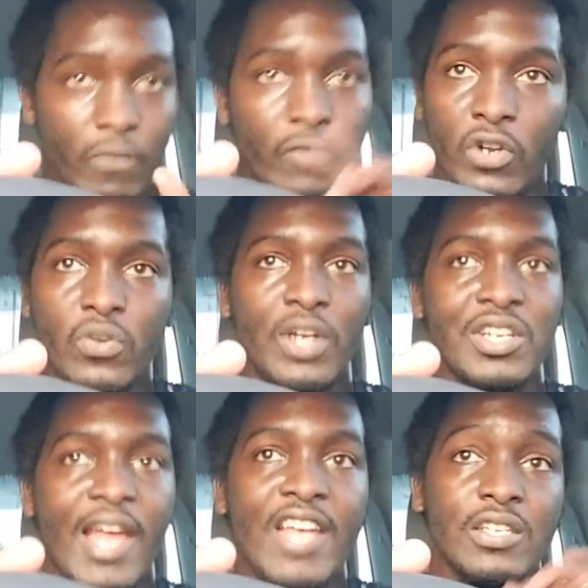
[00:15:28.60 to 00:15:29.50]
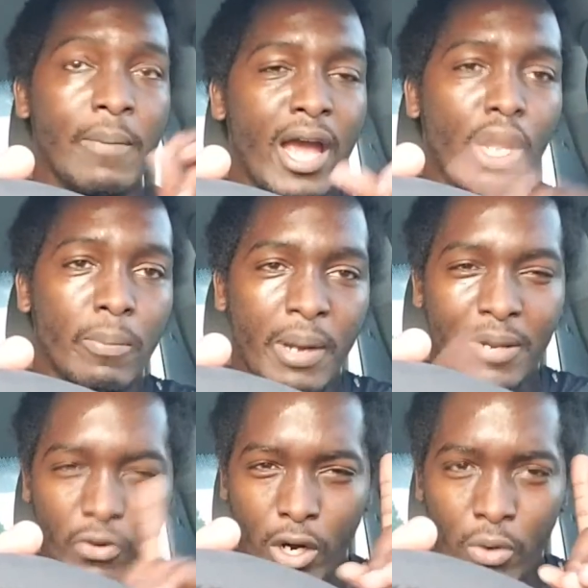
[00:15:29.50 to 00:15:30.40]
First question I asked, am I on a
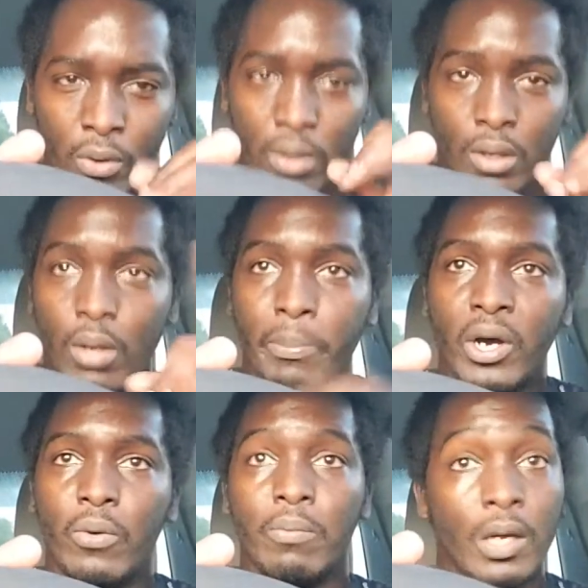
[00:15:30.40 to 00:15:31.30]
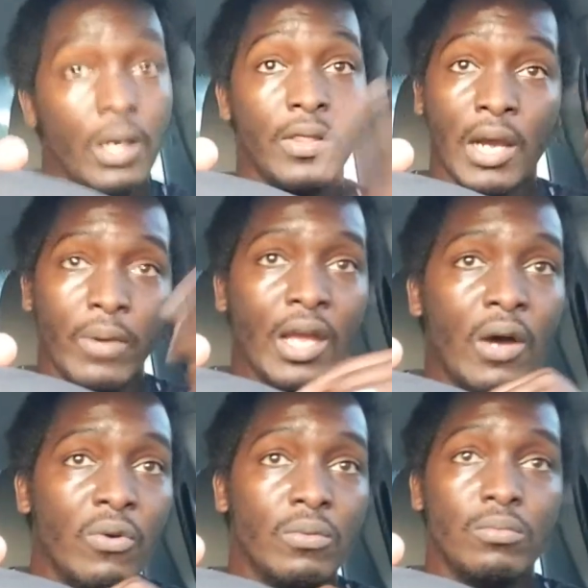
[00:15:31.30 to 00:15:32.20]
public road? Boom. There we
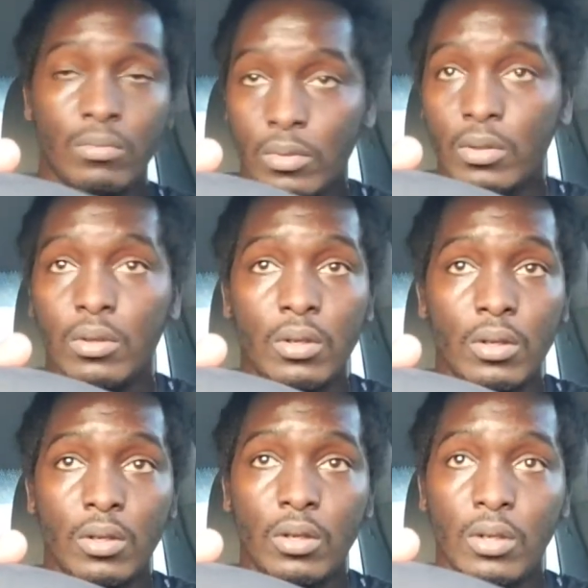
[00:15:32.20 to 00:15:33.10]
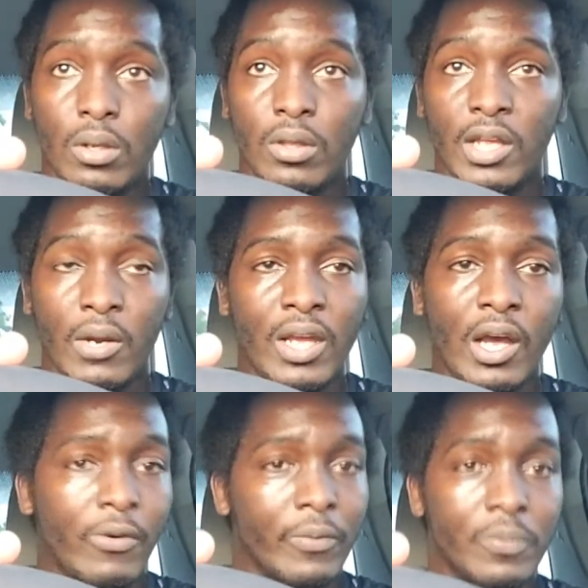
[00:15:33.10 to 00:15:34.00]
go. There we
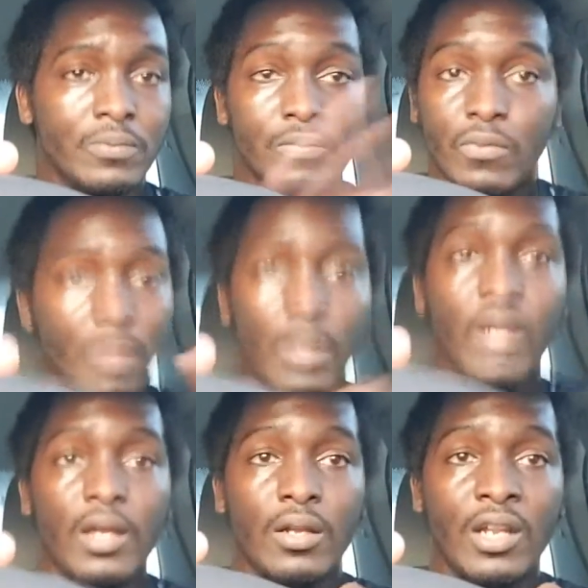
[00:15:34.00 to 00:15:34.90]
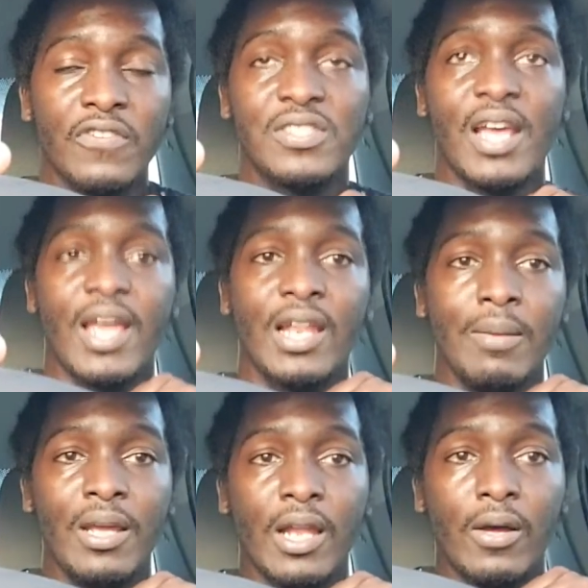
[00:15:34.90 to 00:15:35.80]
go. Enough said.
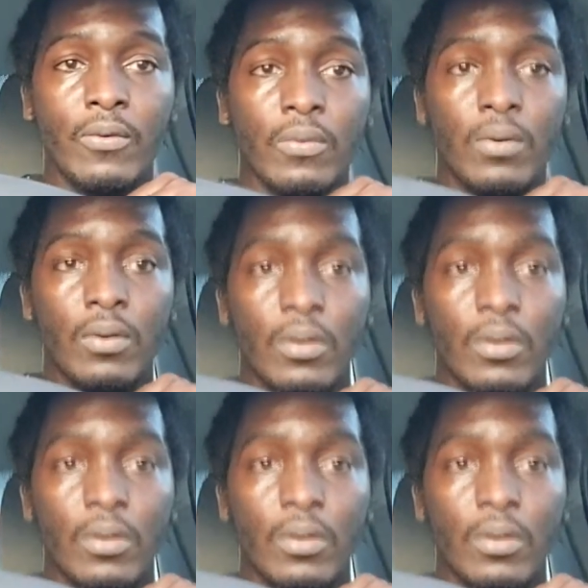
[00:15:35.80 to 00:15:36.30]
Leave me alone.